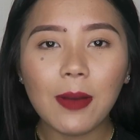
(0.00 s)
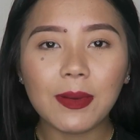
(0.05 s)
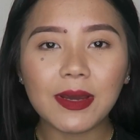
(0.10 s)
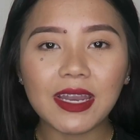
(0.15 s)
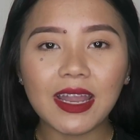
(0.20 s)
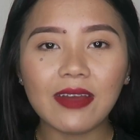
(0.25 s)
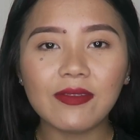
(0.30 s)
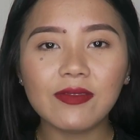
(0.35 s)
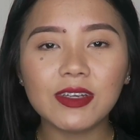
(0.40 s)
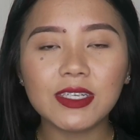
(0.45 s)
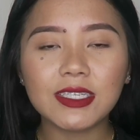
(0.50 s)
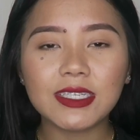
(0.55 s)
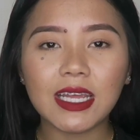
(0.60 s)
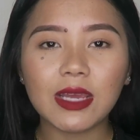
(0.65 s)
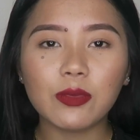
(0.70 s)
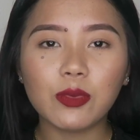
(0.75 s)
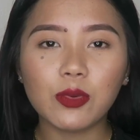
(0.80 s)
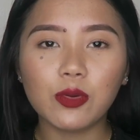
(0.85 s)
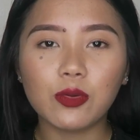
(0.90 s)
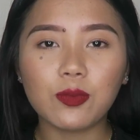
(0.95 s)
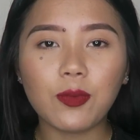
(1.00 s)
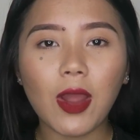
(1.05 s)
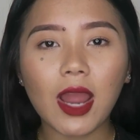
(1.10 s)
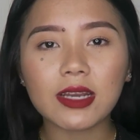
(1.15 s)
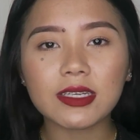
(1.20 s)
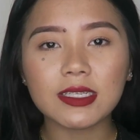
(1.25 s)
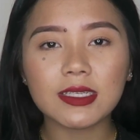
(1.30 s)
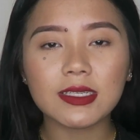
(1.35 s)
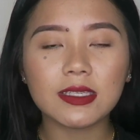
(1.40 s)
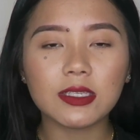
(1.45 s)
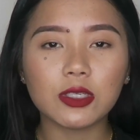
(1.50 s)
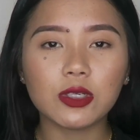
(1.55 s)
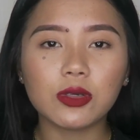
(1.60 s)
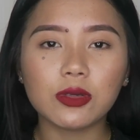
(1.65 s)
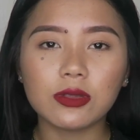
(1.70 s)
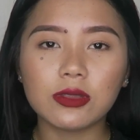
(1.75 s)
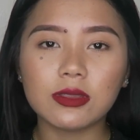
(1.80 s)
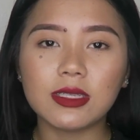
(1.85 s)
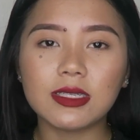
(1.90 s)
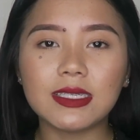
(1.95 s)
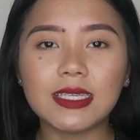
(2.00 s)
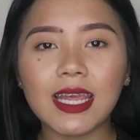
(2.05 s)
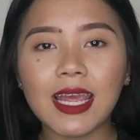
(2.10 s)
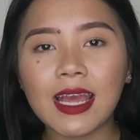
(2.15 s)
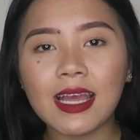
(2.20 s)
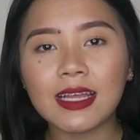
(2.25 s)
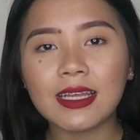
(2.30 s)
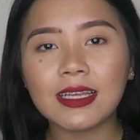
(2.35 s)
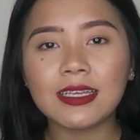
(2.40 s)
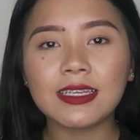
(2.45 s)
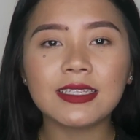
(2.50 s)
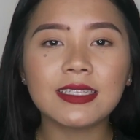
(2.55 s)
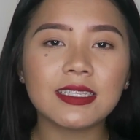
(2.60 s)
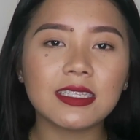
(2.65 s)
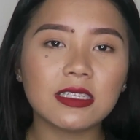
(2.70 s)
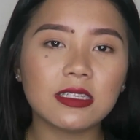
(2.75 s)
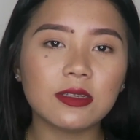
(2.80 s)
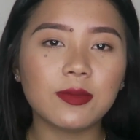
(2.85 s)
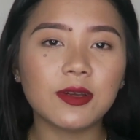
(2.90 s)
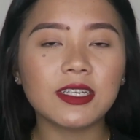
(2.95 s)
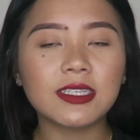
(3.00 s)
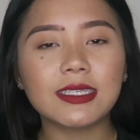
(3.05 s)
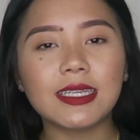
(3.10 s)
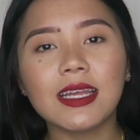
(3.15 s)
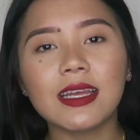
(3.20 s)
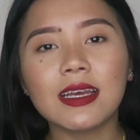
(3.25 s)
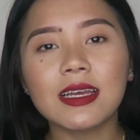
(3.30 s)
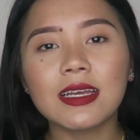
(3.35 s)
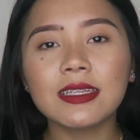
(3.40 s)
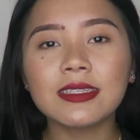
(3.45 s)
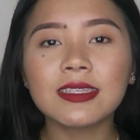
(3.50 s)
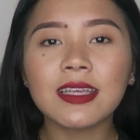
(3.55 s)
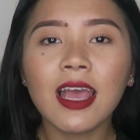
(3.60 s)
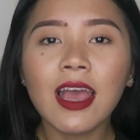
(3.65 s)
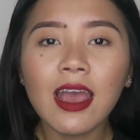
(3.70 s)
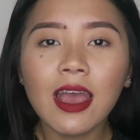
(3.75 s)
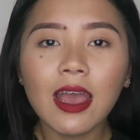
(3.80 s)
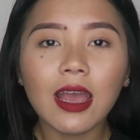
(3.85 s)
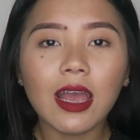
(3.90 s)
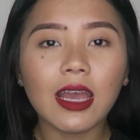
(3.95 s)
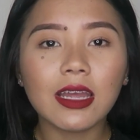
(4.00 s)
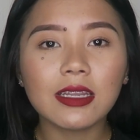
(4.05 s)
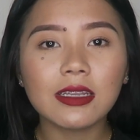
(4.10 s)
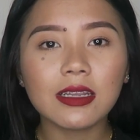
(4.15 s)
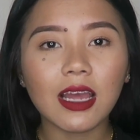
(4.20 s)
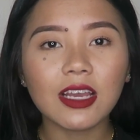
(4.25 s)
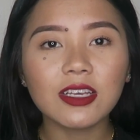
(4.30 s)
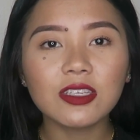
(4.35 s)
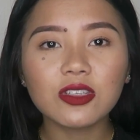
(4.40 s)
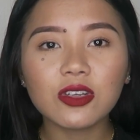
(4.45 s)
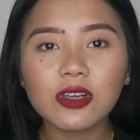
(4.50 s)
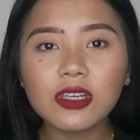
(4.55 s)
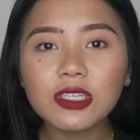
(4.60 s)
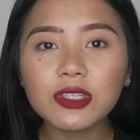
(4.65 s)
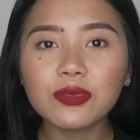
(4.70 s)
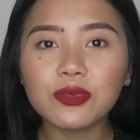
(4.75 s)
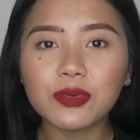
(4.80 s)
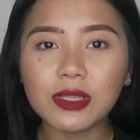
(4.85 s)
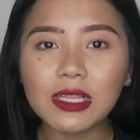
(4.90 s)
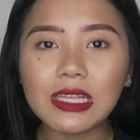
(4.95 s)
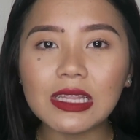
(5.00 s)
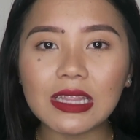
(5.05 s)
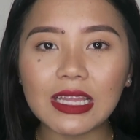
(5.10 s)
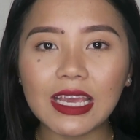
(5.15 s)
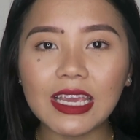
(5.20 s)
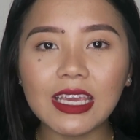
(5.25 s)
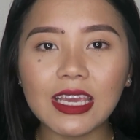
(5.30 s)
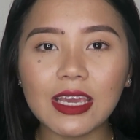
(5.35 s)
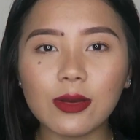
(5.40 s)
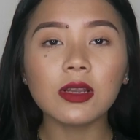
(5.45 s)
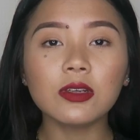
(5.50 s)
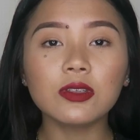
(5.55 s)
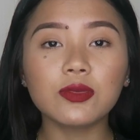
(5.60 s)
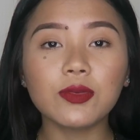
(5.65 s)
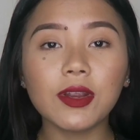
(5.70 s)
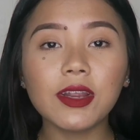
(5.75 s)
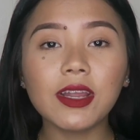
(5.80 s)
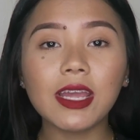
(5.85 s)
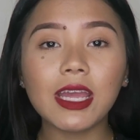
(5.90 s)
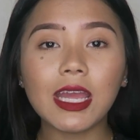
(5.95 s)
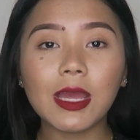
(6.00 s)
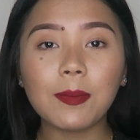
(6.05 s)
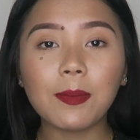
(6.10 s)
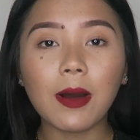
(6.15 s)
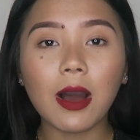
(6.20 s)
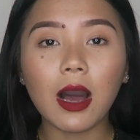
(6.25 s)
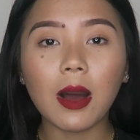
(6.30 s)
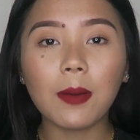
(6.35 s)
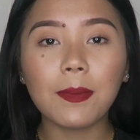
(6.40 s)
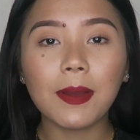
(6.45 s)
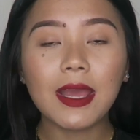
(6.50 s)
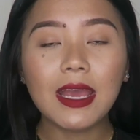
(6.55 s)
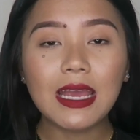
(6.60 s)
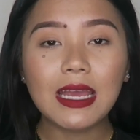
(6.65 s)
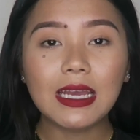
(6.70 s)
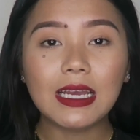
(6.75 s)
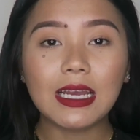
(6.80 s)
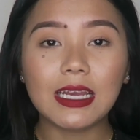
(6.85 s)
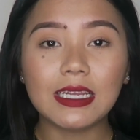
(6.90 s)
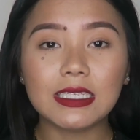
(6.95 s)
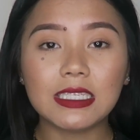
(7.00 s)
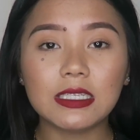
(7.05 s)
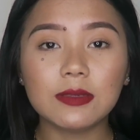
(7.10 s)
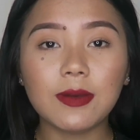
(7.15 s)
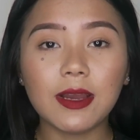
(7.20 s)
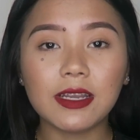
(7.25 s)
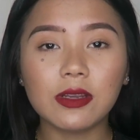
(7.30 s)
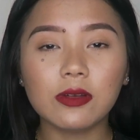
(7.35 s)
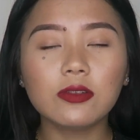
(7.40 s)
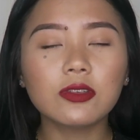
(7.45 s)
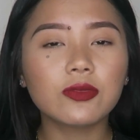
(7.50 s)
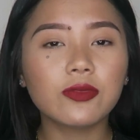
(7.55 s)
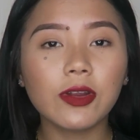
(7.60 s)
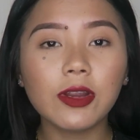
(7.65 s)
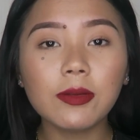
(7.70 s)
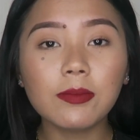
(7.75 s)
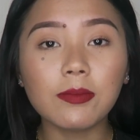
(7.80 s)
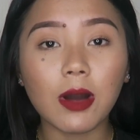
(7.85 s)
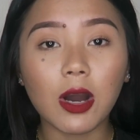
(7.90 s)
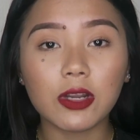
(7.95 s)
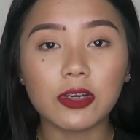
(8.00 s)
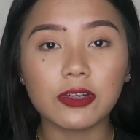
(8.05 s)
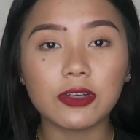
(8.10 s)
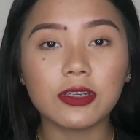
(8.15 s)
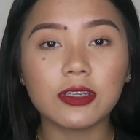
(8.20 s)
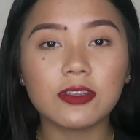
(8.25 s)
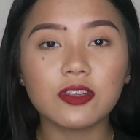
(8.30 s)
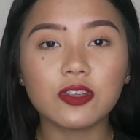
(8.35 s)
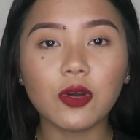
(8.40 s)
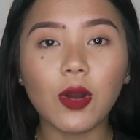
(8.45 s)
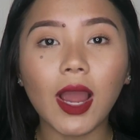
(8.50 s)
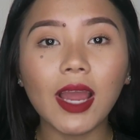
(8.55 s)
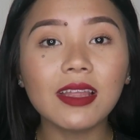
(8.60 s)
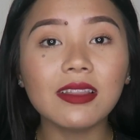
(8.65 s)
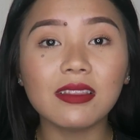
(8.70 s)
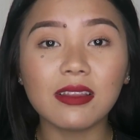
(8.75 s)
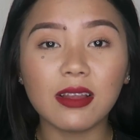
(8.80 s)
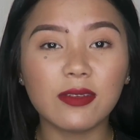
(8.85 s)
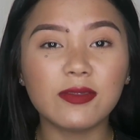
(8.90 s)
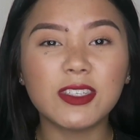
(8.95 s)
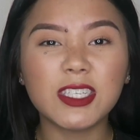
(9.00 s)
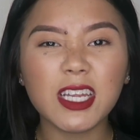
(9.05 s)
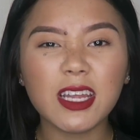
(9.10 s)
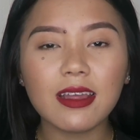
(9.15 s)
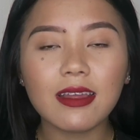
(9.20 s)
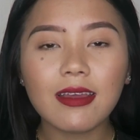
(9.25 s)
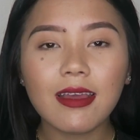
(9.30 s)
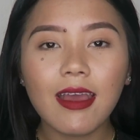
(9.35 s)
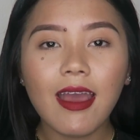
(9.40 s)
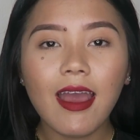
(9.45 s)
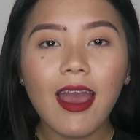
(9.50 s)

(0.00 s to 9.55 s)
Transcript: But every day we would practice, you know, the dance, Tibetan dance, and I started to really like it. It was very hip-hop and Tibetan. It was very modern, so I loved it.